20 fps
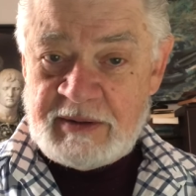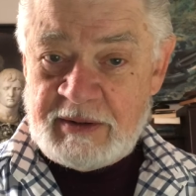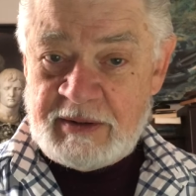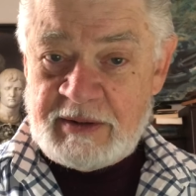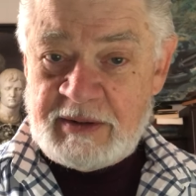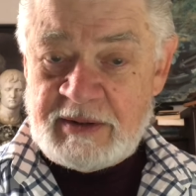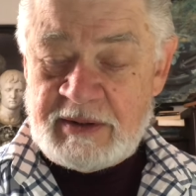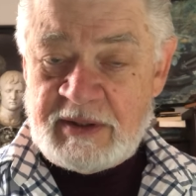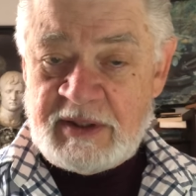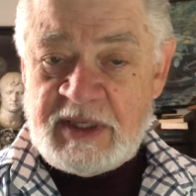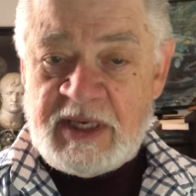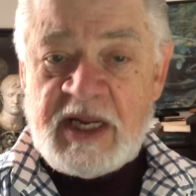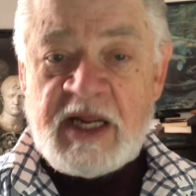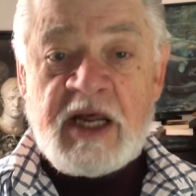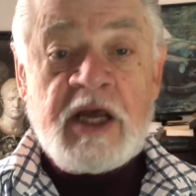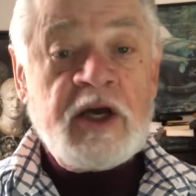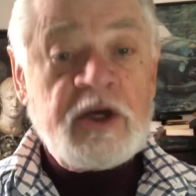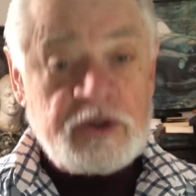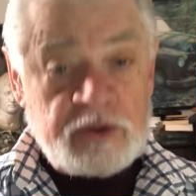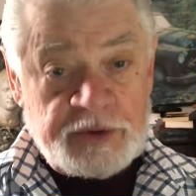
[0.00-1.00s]
Right?
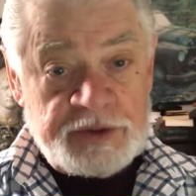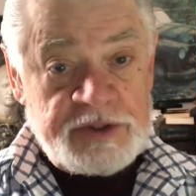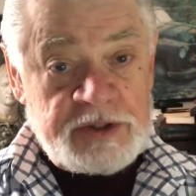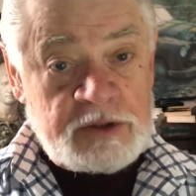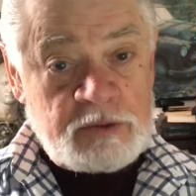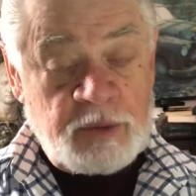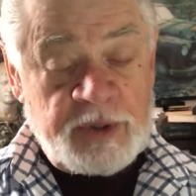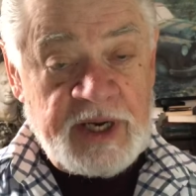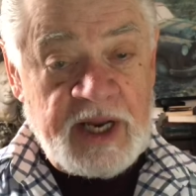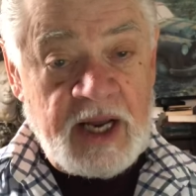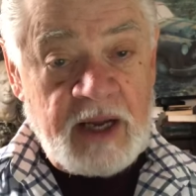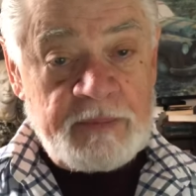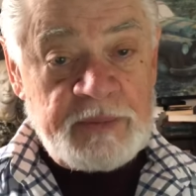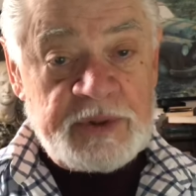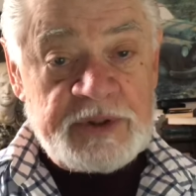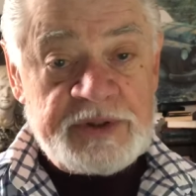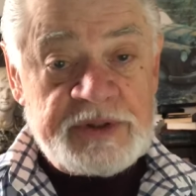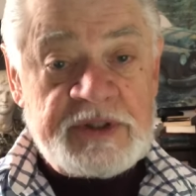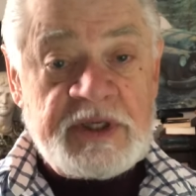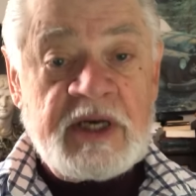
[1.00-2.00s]
So this is what
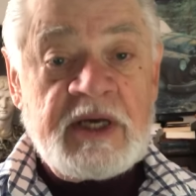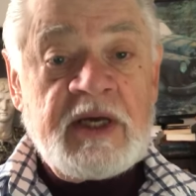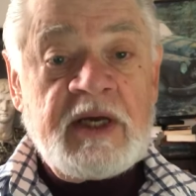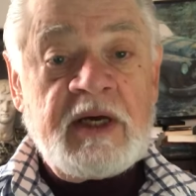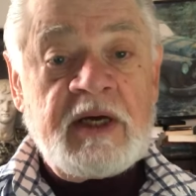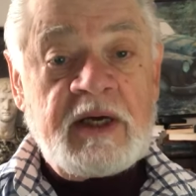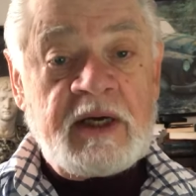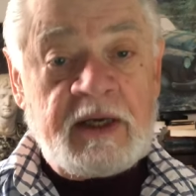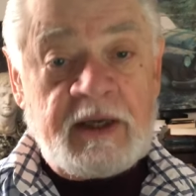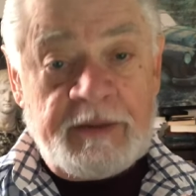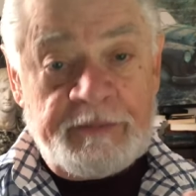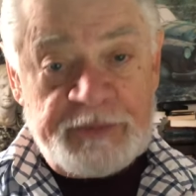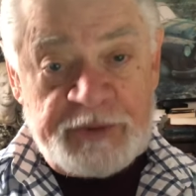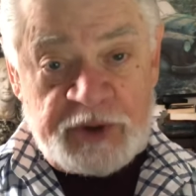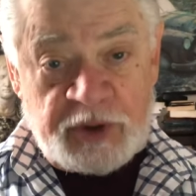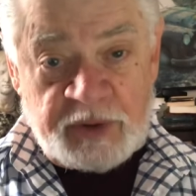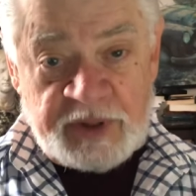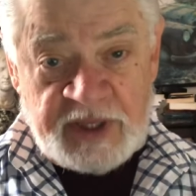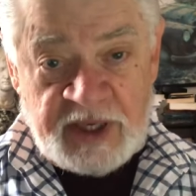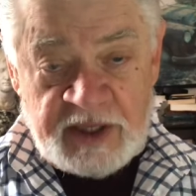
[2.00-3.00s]
happens. Um,
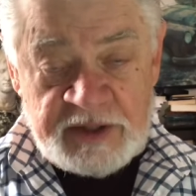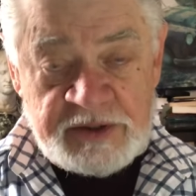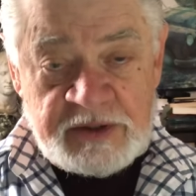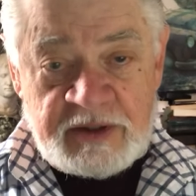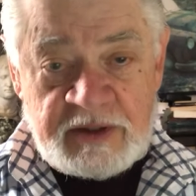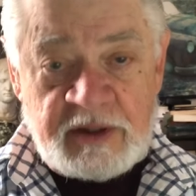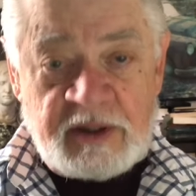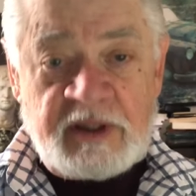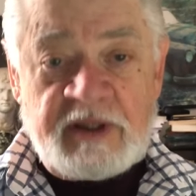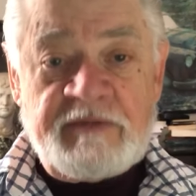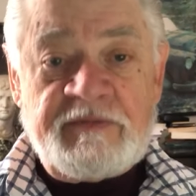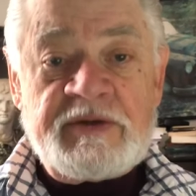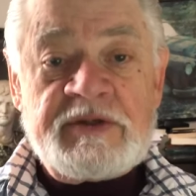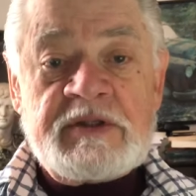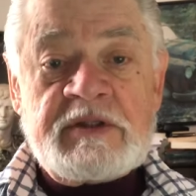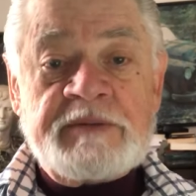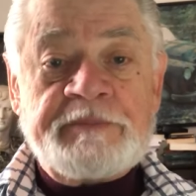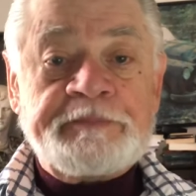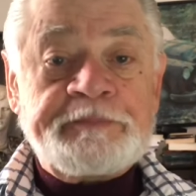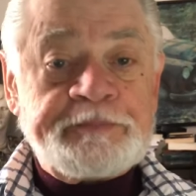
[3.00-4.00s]
Jocasta
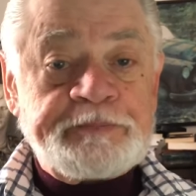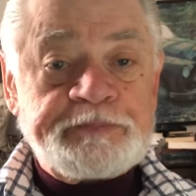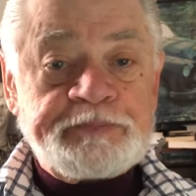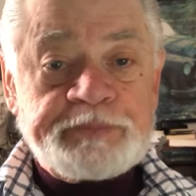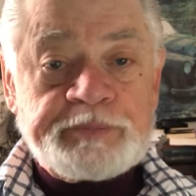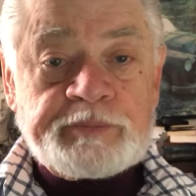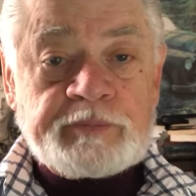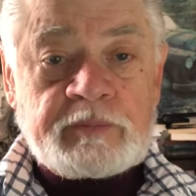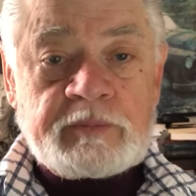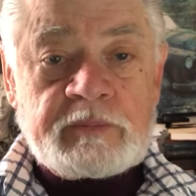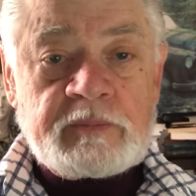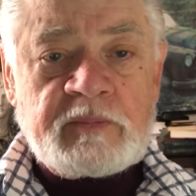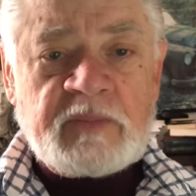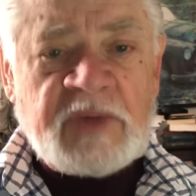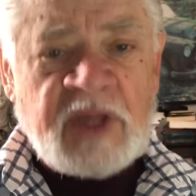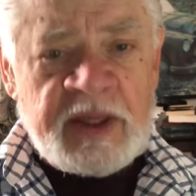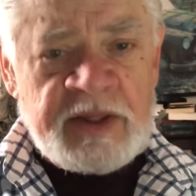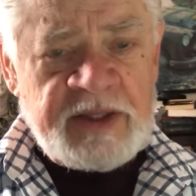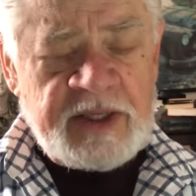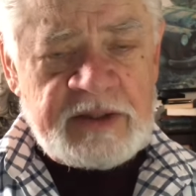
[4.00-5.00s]
delivers.
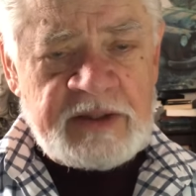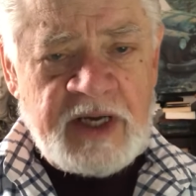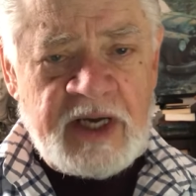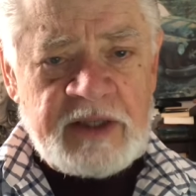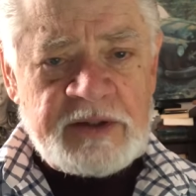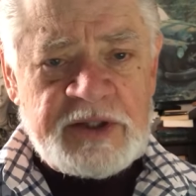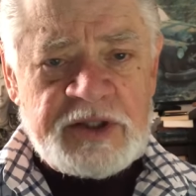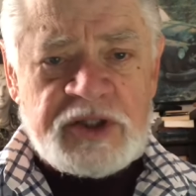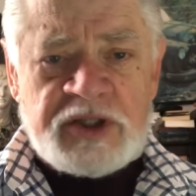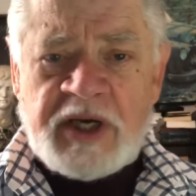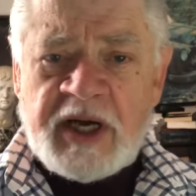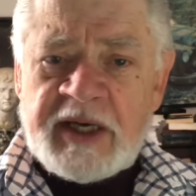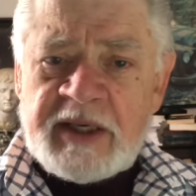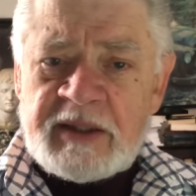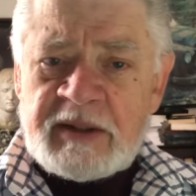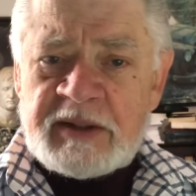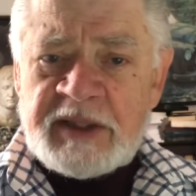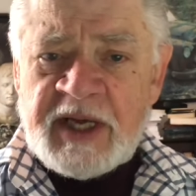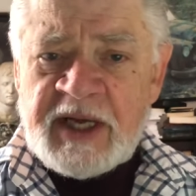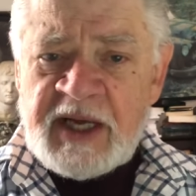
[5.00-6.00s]
They take the
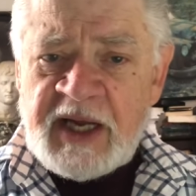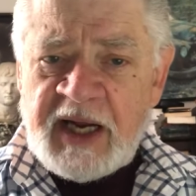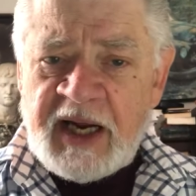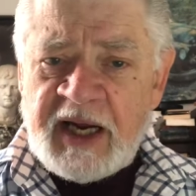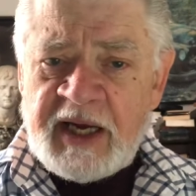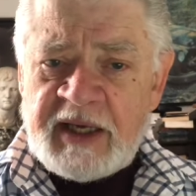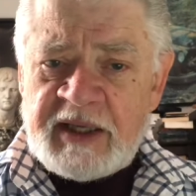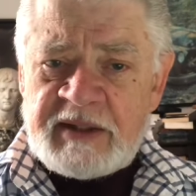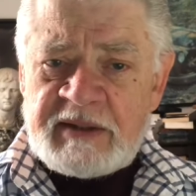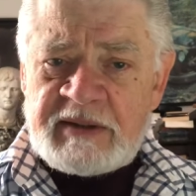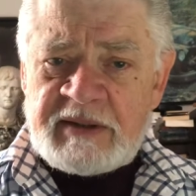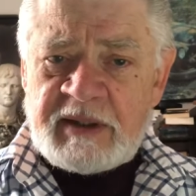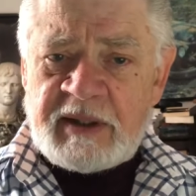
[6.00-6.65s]
child and